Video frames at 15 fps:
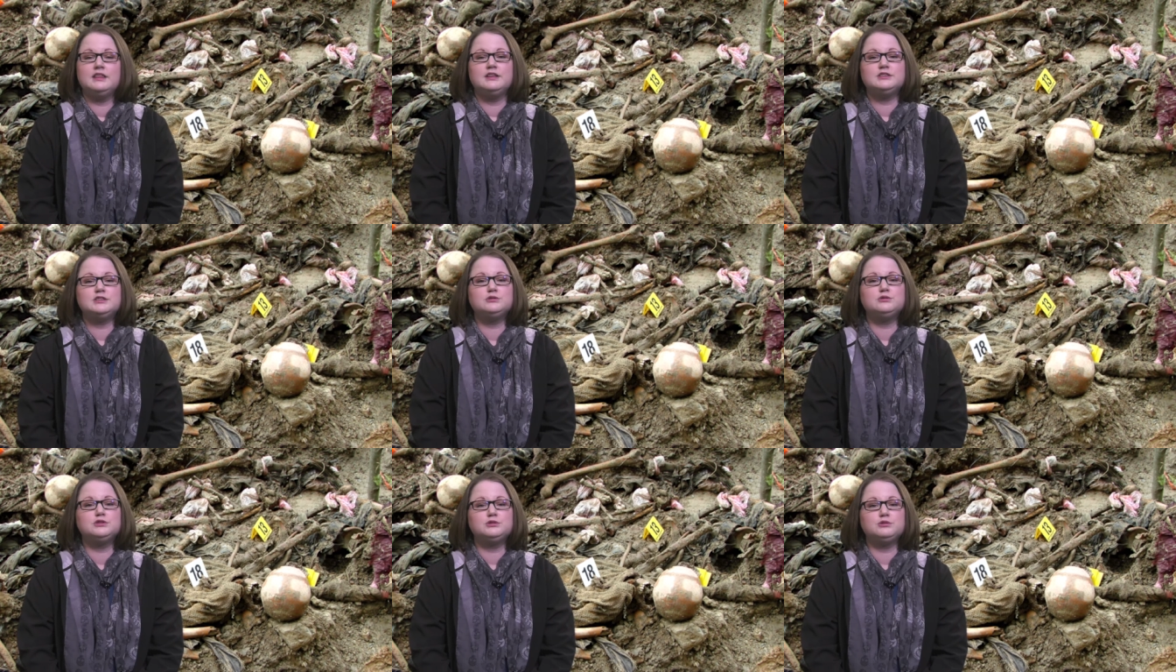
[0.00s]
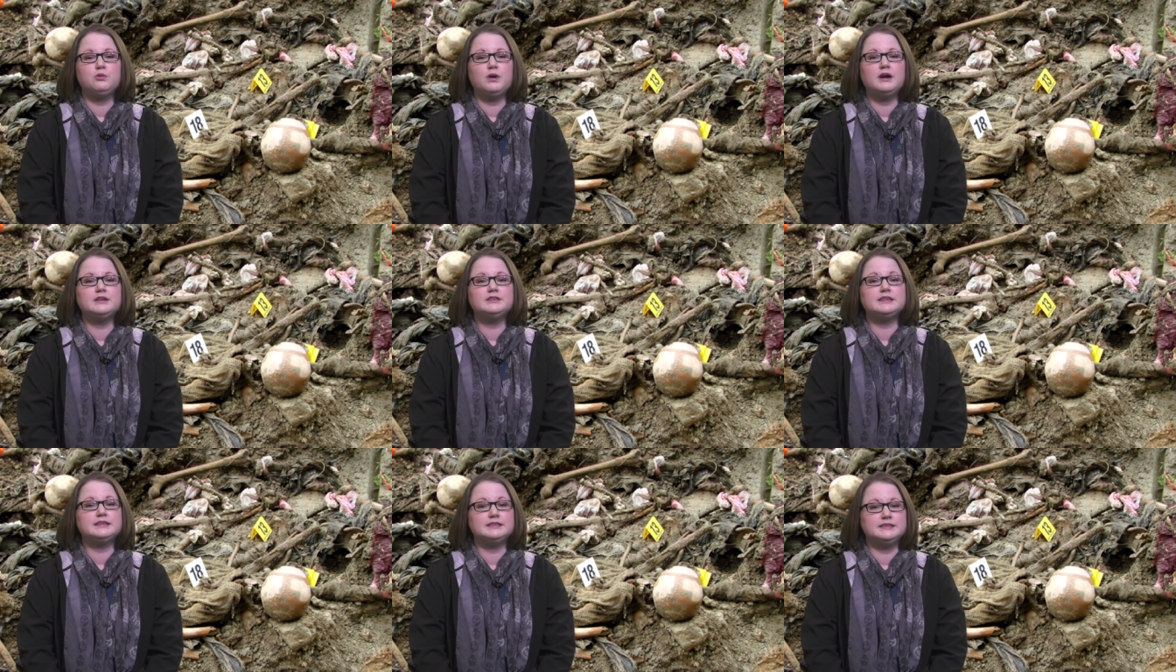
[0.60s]
This course
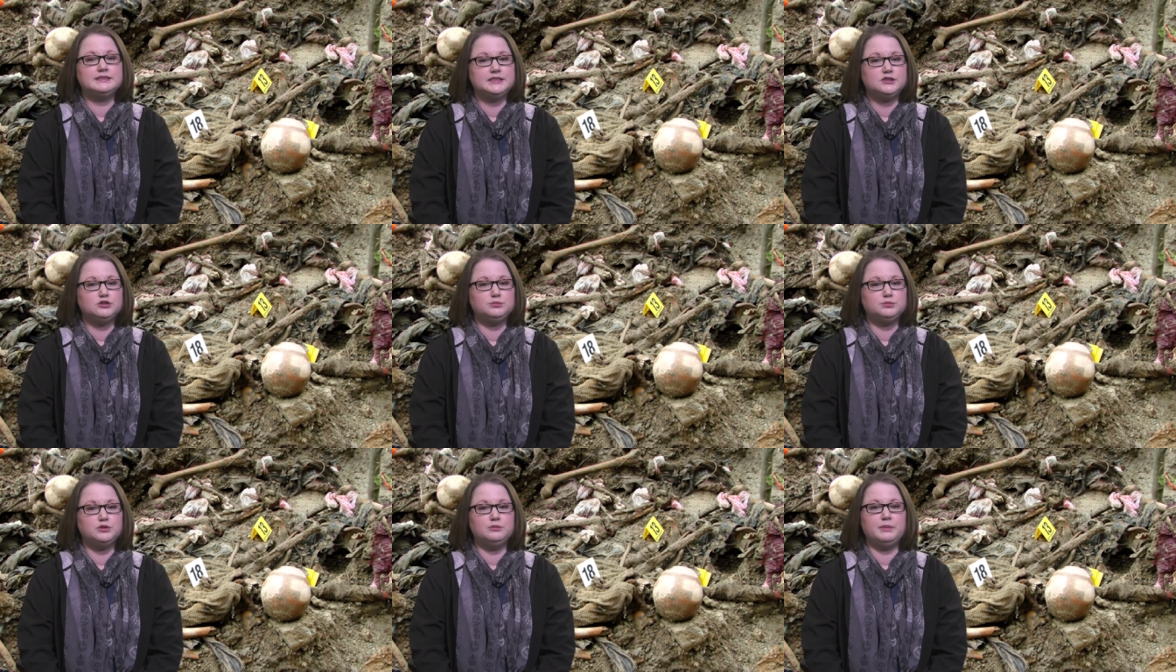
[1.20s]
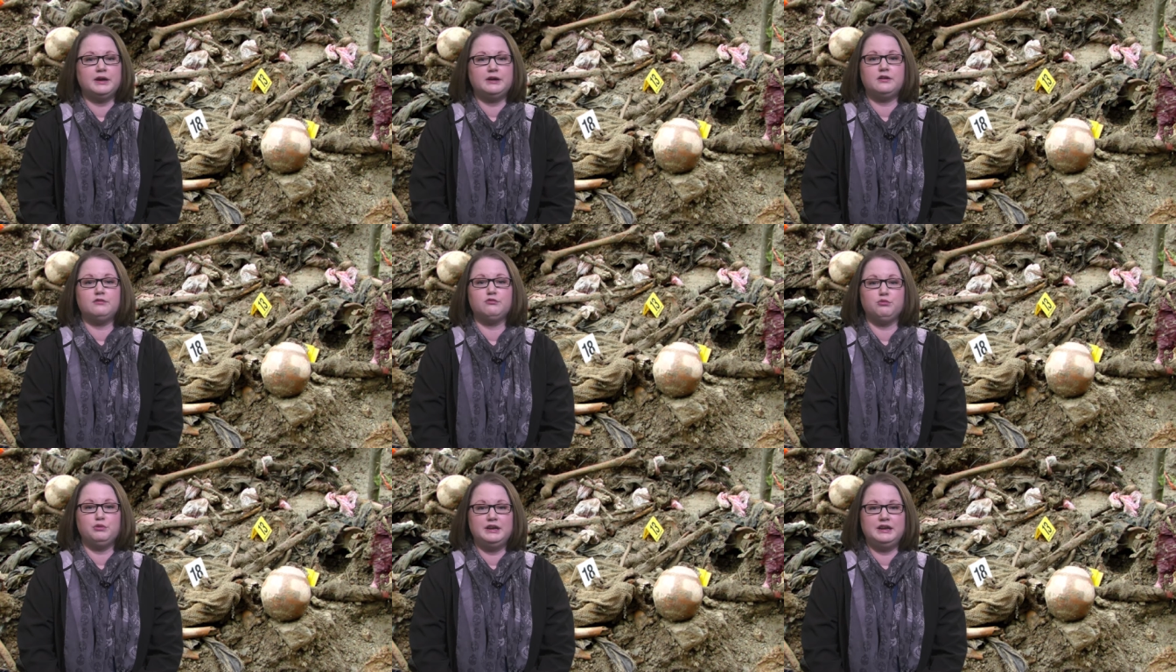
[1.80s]
requires a considerable amount
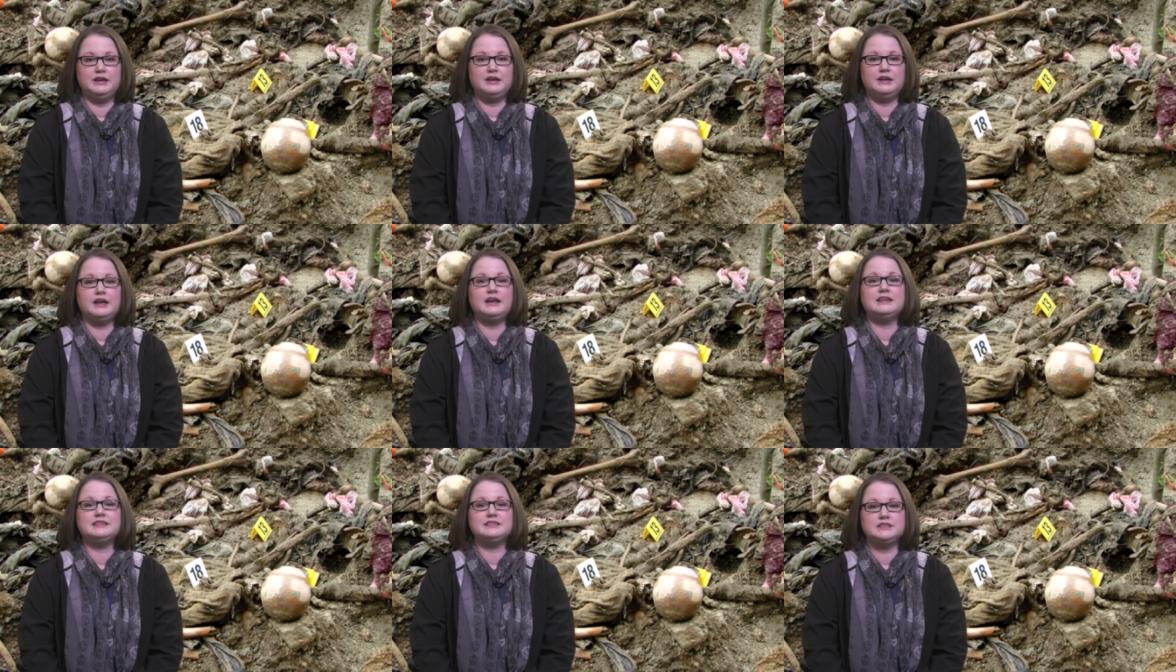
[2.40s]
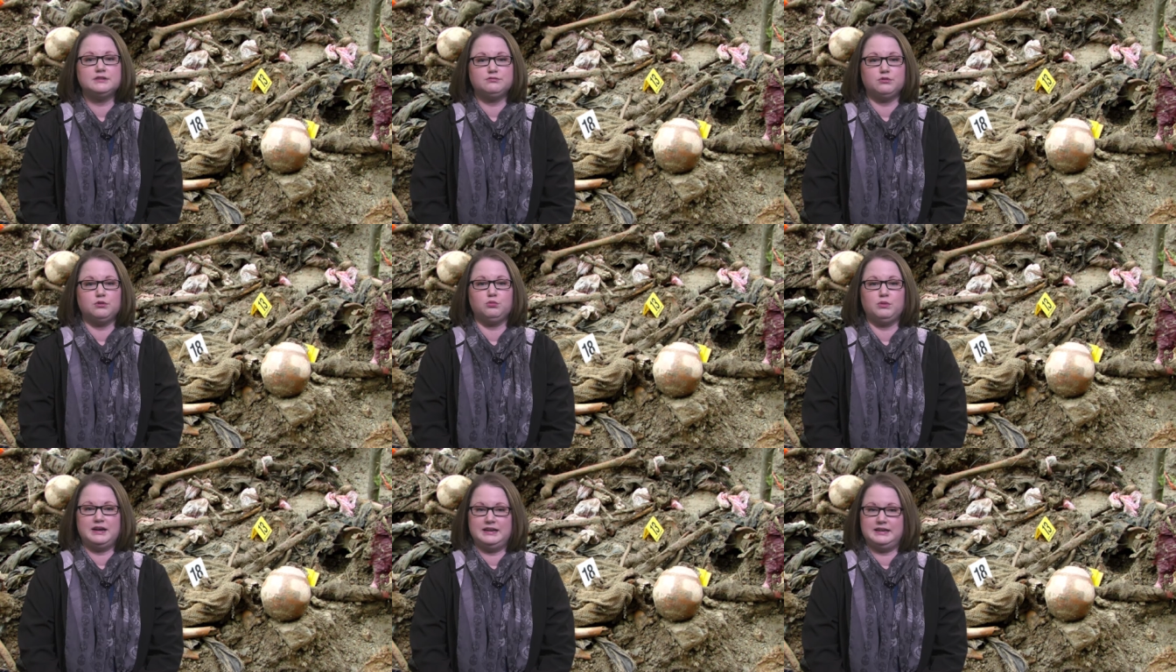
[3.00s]
of reading and
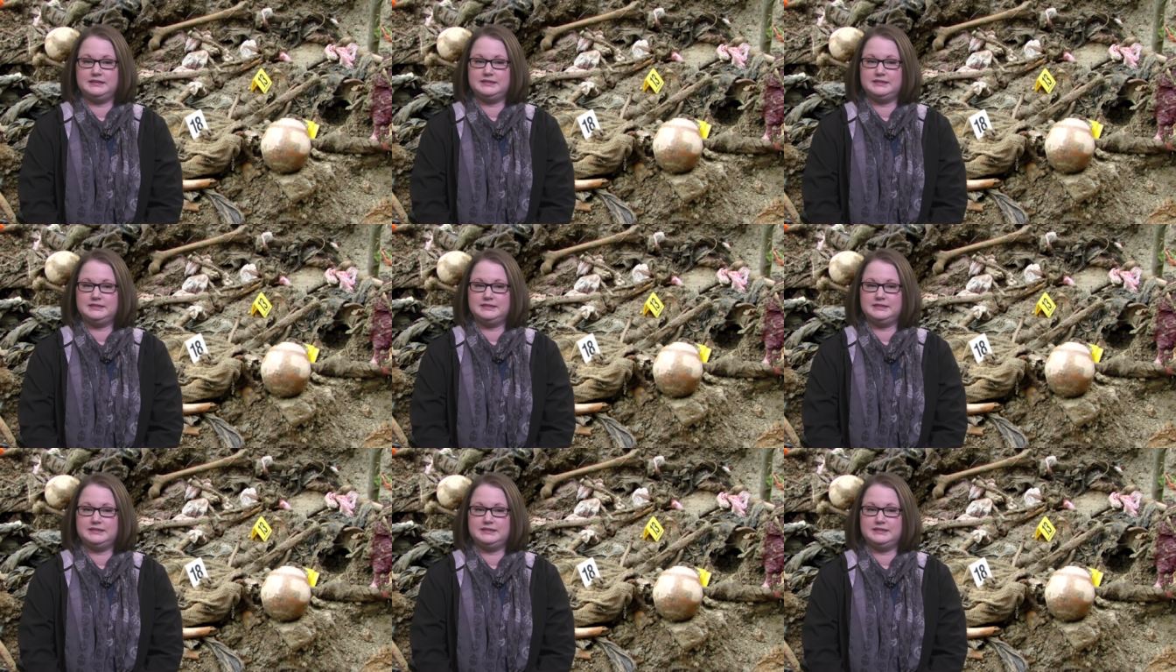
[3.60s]
several writing